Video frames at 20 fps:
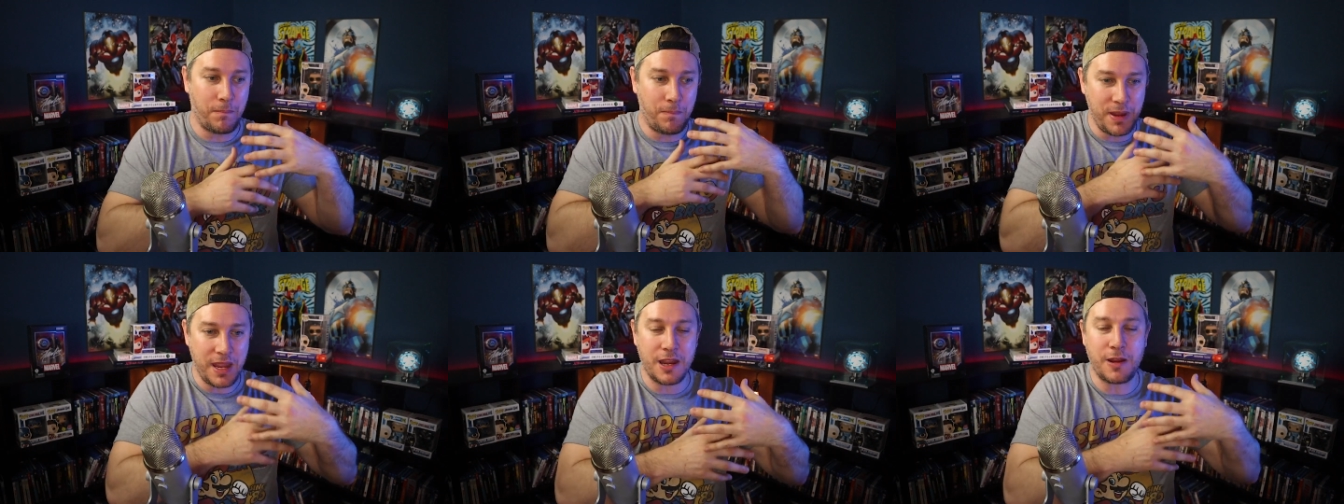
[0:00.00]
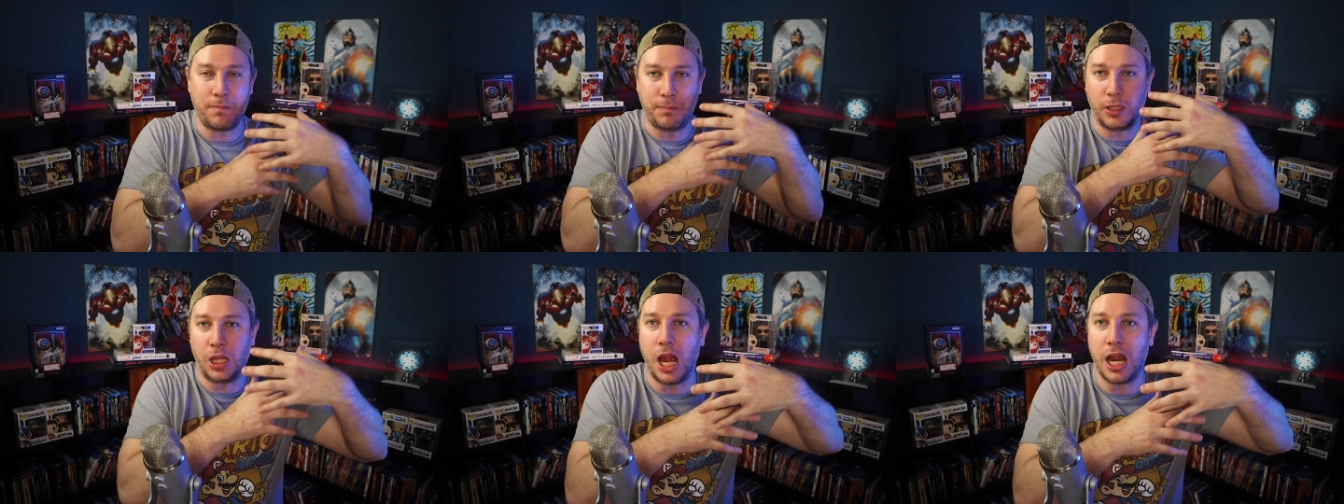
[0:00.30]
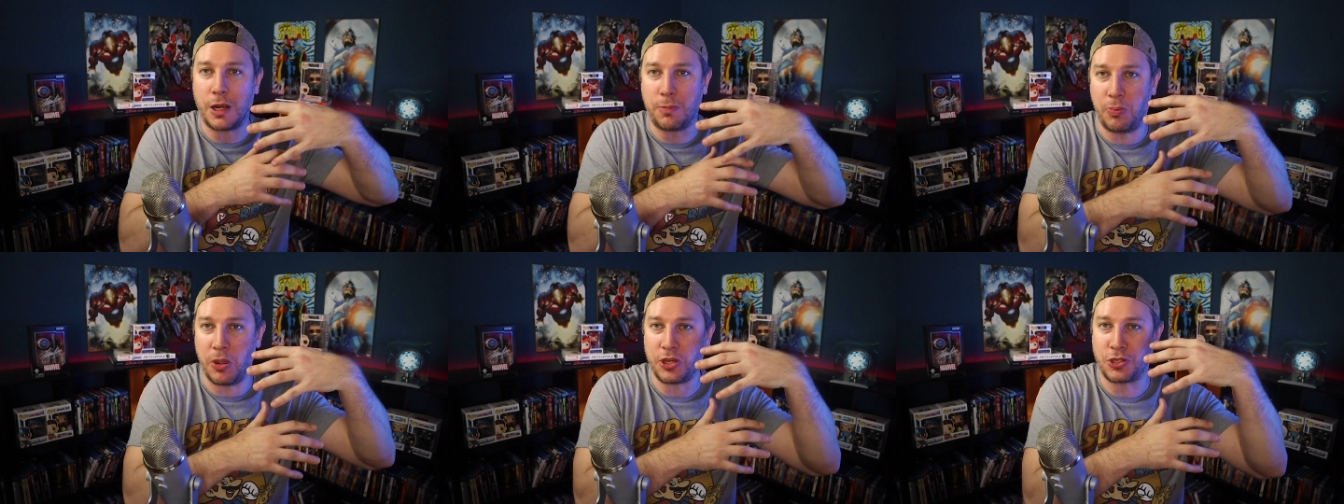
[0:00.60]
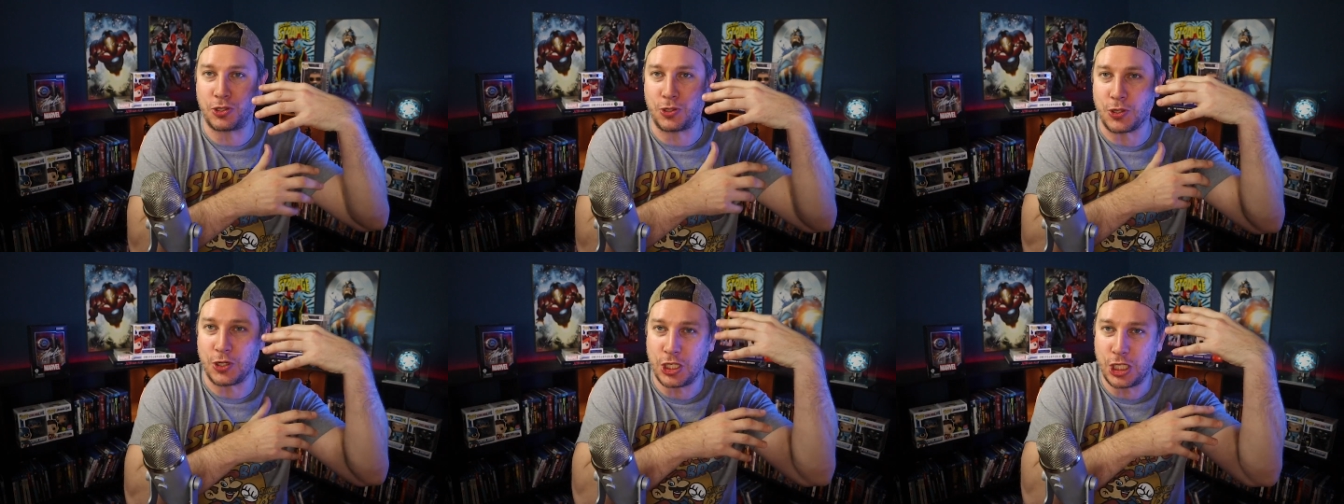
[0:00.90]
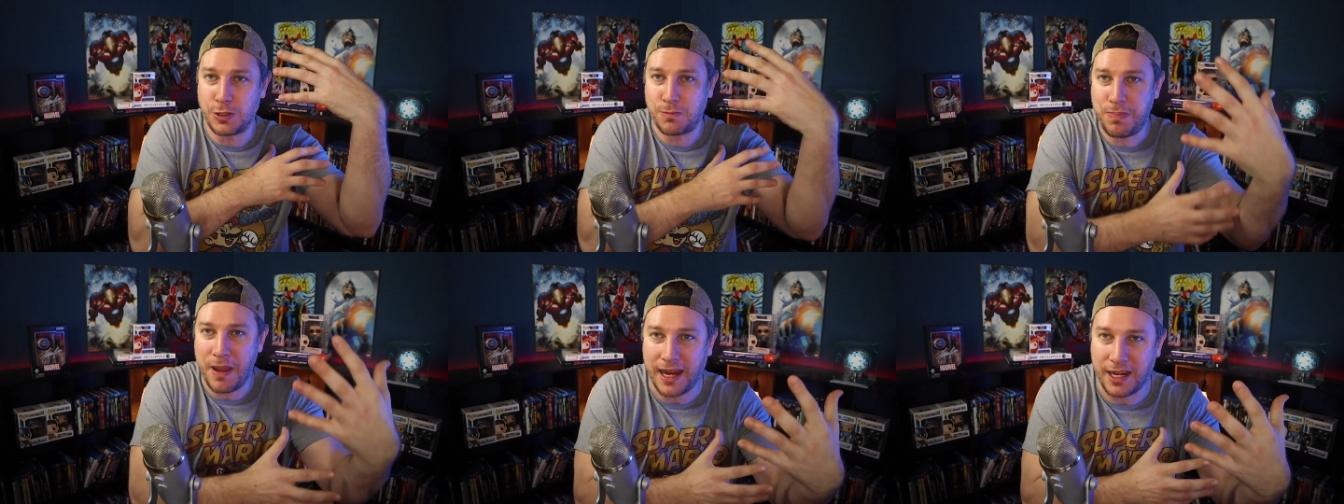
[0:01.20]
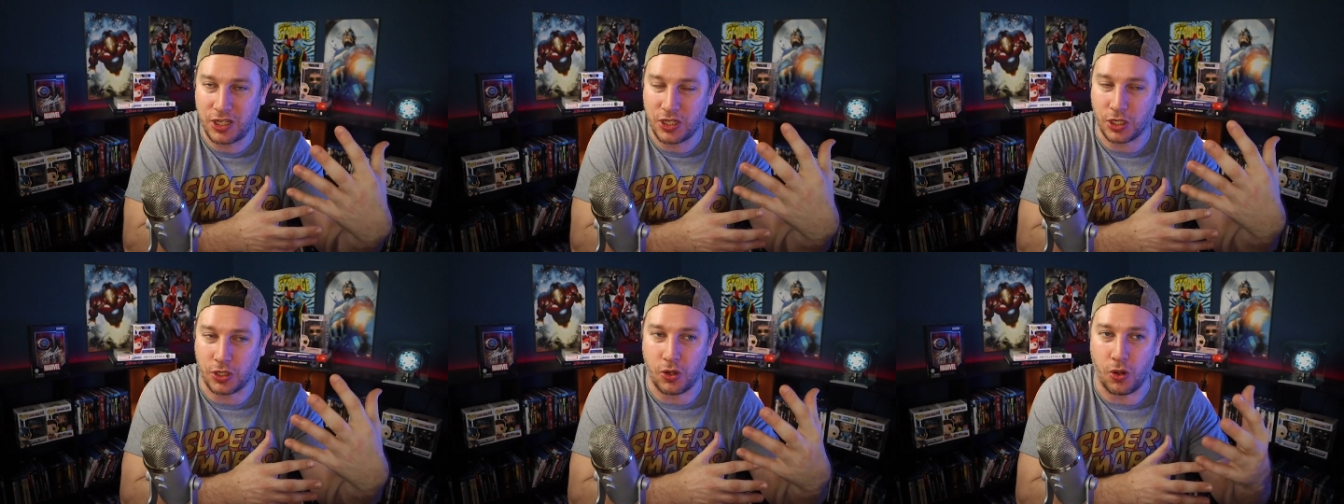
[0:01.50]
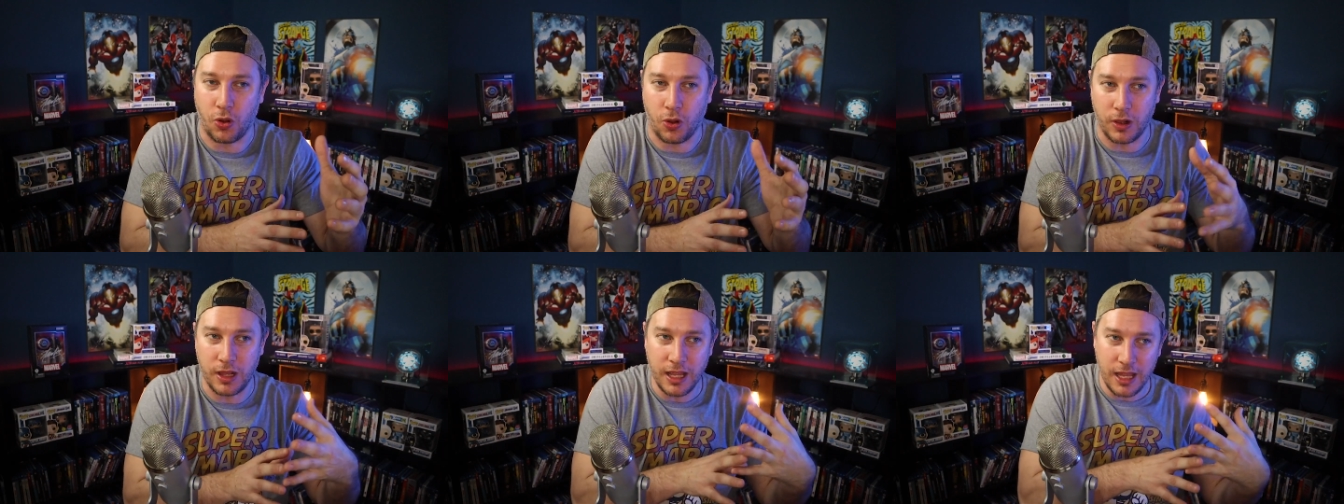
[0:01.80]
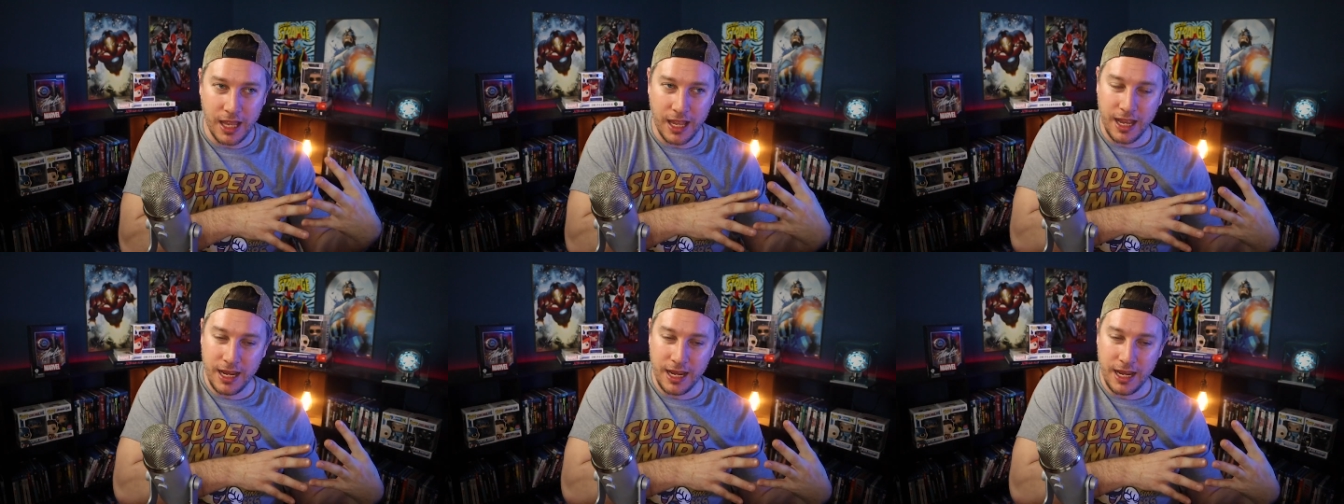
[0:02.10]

big blockbuster spectacle,